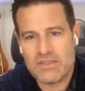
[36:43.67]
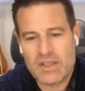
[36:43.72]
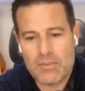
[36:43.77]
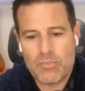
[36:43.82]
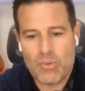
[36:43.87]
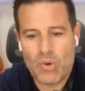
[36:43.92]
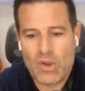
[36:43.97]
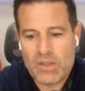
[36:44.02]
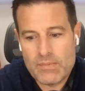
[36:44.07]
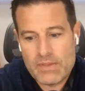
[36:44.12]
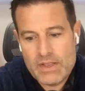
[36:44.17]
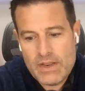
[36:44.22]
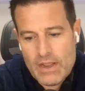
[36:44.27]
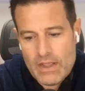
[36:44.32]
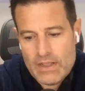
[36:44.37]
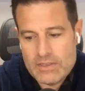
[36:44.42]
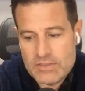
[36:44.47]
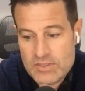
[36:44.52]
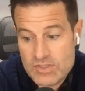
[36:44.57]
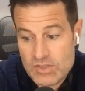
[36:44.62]
appointment,
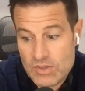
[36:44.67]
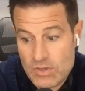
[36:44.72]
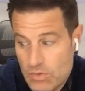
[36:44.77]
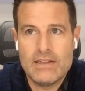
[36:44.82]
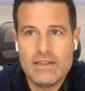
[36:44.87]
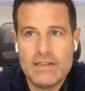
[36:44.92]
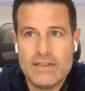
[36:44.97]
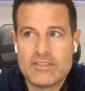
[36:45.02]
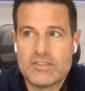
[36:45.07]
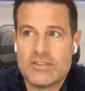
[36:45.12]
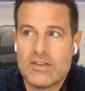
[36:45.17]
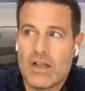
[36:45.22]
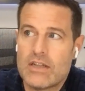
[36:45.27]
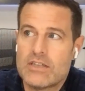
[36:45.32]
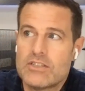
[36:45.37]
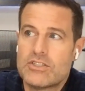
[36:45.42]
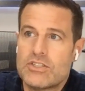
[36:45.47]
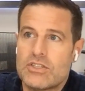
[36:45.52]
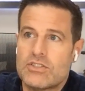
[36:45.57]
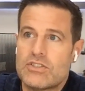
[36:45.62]
and so it's not
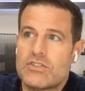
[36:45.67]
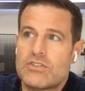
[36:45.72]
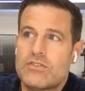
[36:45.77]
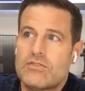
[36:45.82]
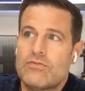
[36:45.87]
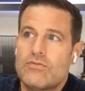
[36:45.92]
just